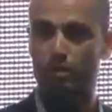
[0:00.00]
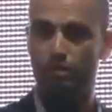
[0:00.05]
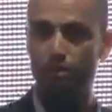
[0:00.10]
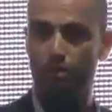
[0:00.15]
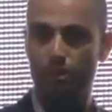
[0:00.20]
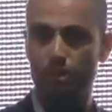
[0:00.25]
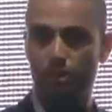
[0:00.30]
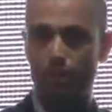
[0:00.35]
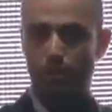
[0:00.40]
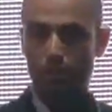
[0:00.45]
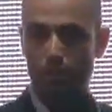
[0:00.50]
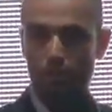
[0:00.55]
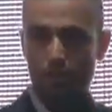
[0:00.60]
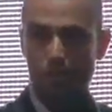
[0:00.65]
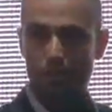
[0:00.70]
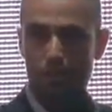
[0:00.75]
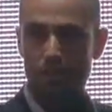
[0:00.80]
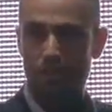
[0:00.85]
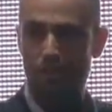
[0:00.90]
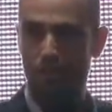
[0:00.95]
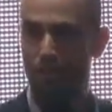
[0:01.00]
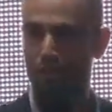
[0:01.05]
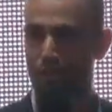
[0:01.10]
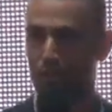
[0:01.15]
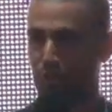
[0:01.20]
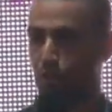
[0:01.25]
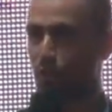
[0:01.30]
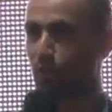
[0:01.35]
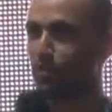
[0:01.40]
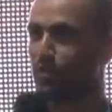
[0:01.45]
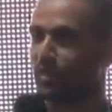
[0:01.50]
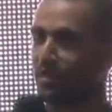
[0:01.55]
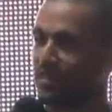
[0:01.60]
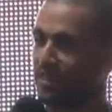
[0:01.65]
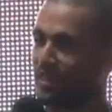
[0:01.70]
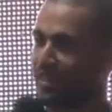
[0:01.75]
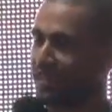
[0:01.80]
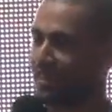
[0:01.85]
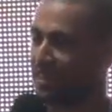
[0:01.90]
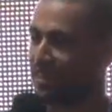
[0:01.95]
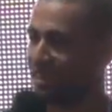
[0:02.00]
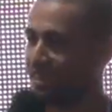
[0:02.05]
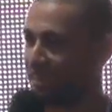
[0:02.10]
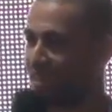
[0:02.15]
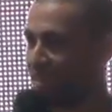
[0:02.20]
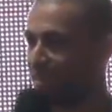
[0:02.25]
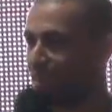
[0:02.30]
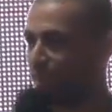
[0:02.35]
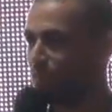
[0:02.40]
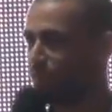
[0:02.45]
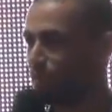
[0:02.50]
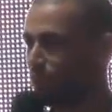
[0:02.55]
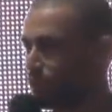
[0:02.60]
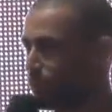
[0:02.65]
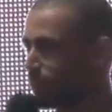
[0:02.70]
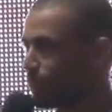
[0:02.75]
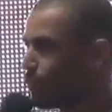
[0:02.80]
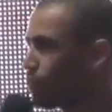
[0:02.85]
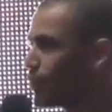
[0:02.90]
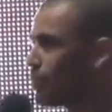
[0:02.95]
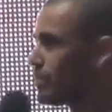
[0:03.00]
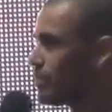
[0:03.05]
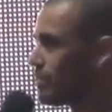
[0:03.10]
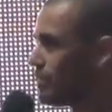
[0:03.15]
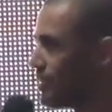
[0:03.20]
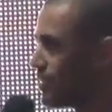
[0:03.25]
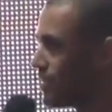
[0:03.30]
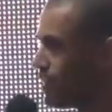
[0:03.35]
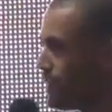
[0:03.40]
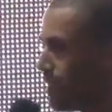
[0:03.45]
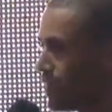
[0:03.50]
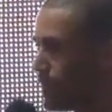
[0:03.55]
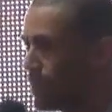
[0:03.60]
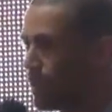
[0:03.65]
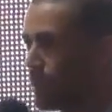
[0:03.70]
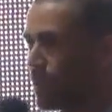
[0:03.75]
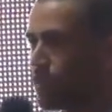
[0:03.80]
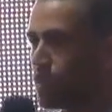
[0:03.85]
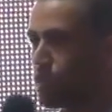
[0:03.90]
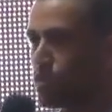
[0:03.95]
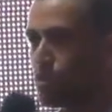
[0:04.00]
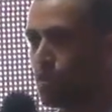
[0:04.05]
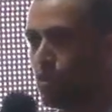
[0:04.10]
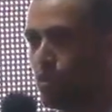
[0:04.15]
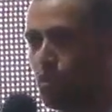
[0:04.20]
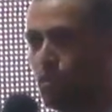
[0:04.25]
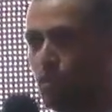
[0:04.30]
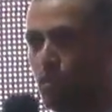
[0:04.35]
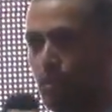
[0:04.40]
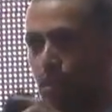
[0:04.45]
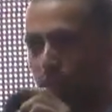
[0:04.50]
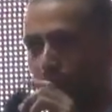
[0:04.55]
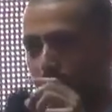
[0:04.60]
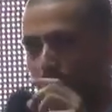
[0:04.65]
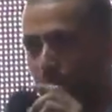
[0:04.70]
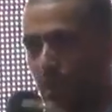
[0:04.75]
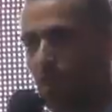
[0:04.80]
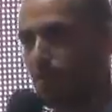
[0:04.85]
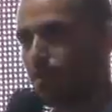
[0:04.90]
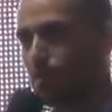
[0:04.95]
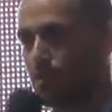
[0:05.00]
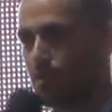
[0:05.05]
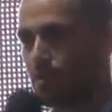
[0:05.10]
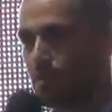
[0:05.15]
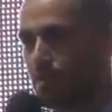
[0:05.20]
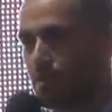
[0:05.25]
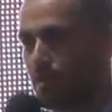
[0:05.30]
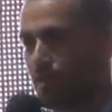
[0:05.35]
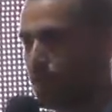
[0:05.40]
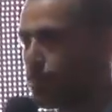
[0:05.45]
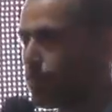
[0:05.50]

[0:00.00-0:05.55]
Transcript: have, is water. We don't have water. So as a